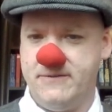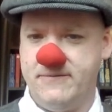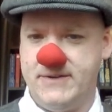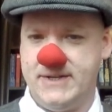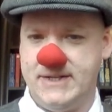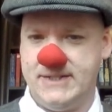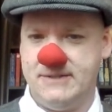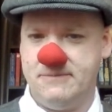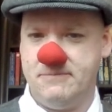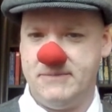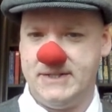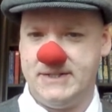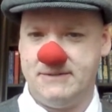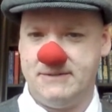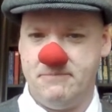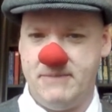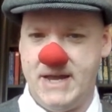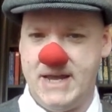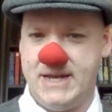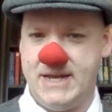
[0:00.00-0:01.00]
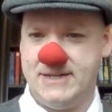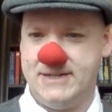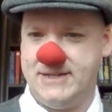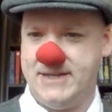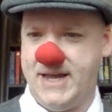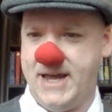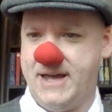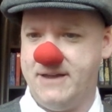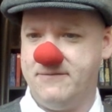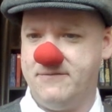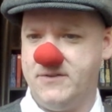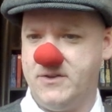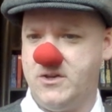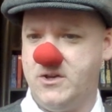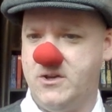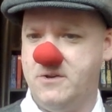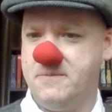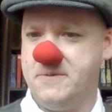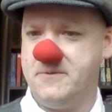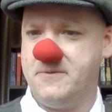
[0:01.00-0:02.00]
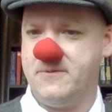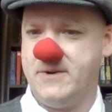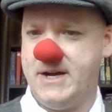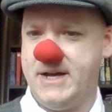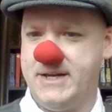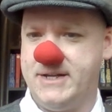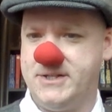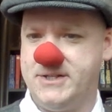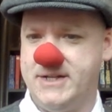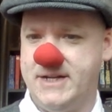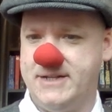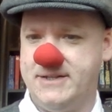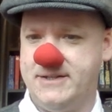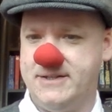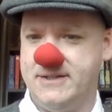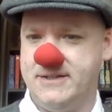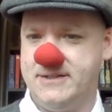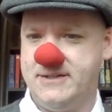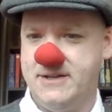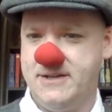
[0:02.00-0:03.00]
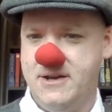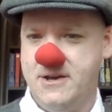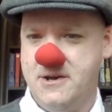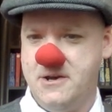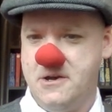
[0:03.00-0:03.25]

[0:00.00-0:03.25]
of us must make a stand for human right and justice,